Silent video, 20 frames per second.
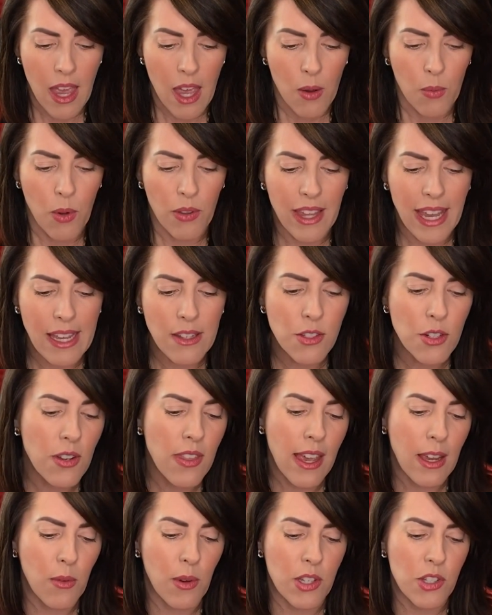Well, the answer to
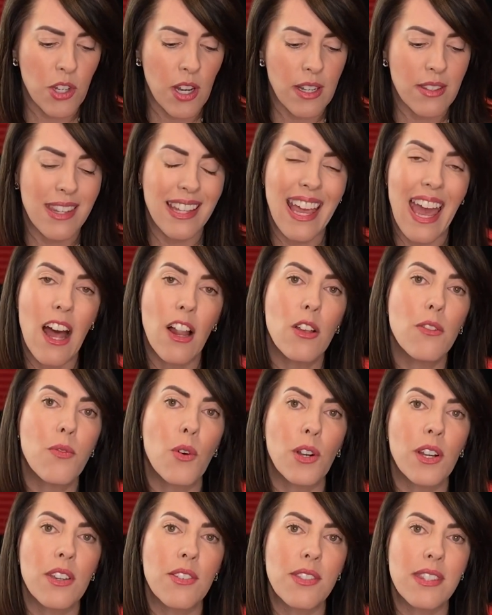that question is the
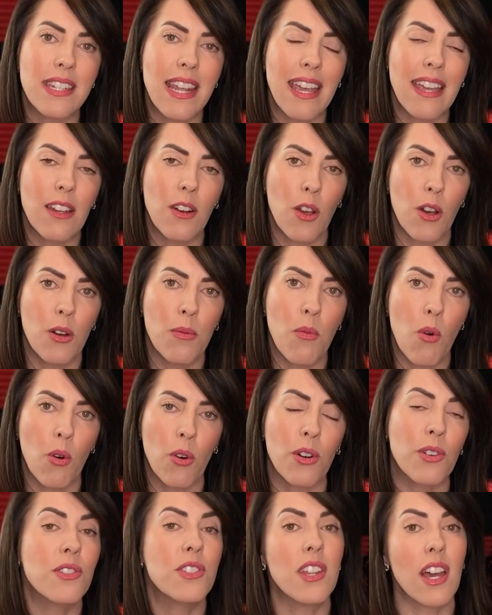California stay at home
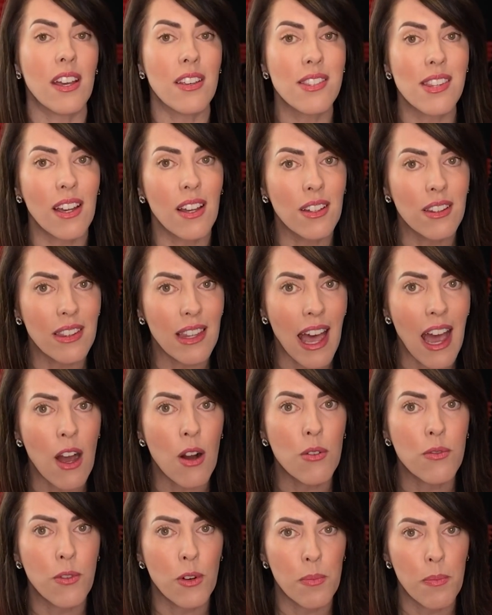order does allow
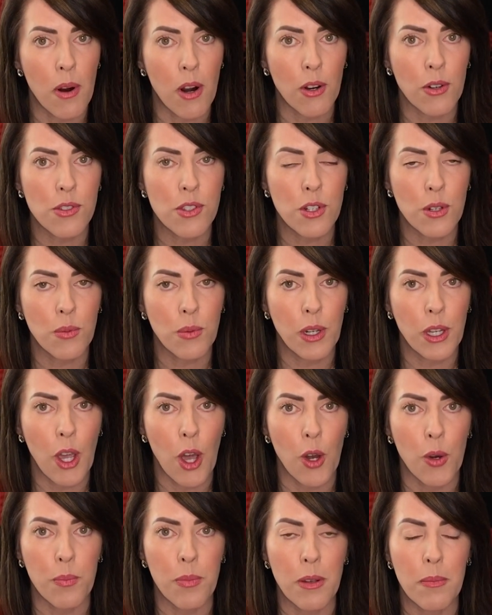for parks to
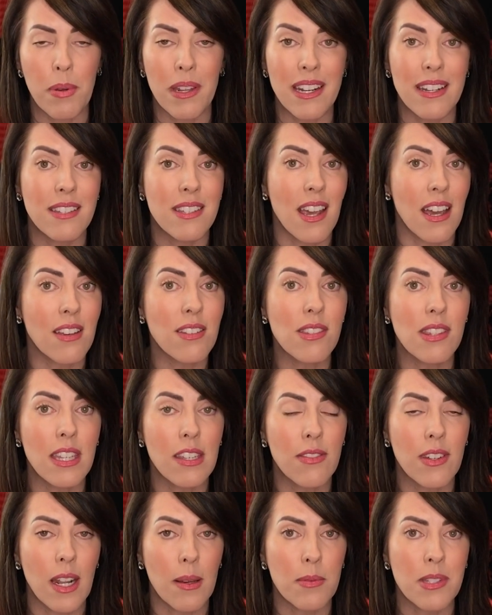reopen, but it does
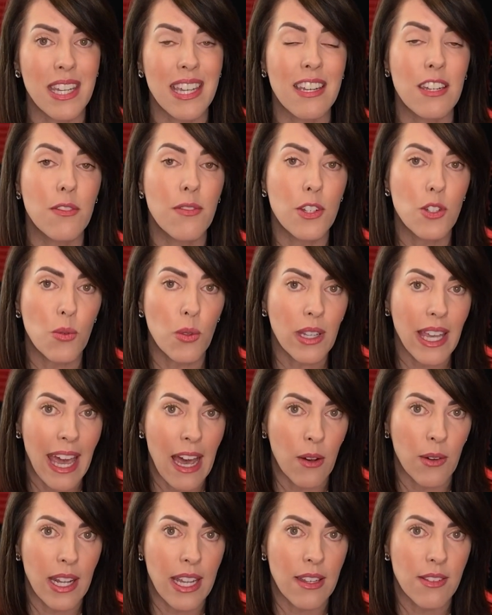leave it up to individual
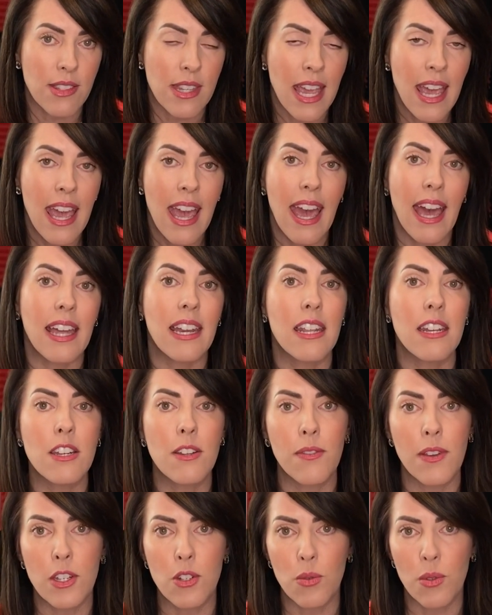counties and
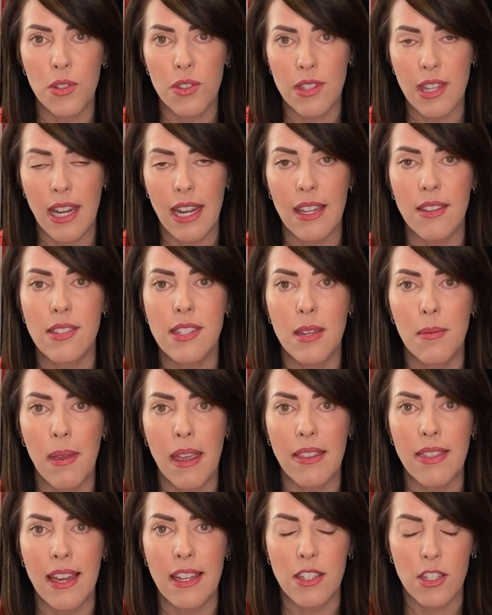individual cities to
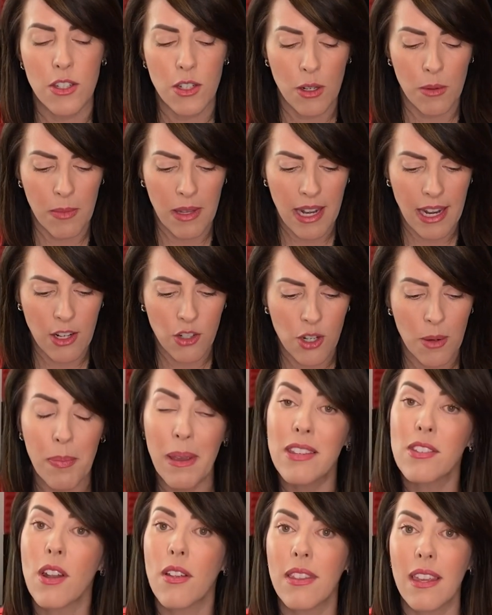make that determination
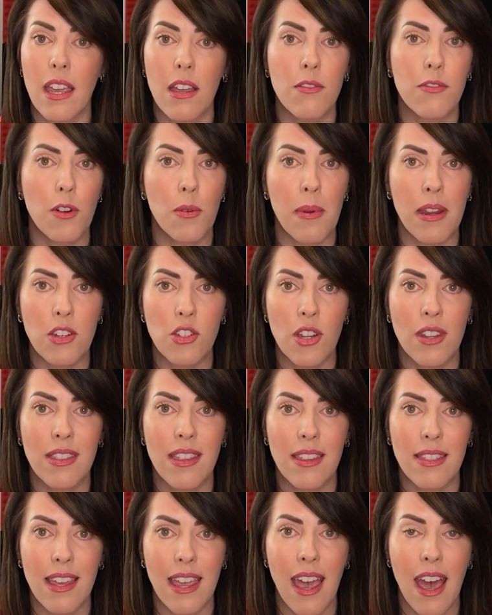based on the information
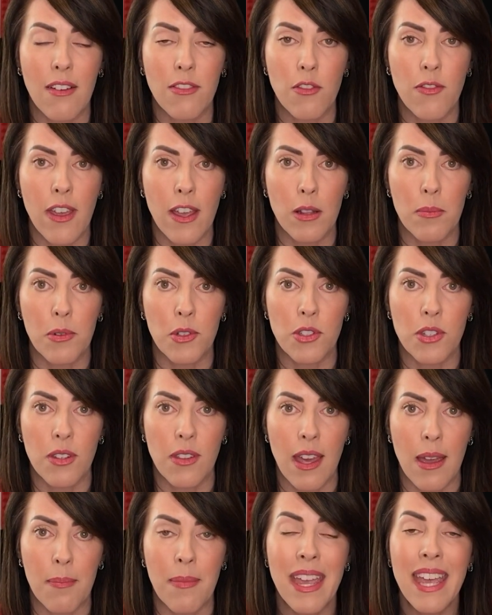that they have available to
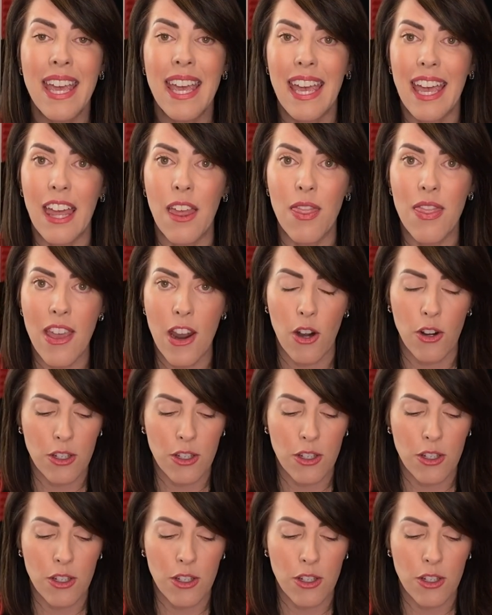them in their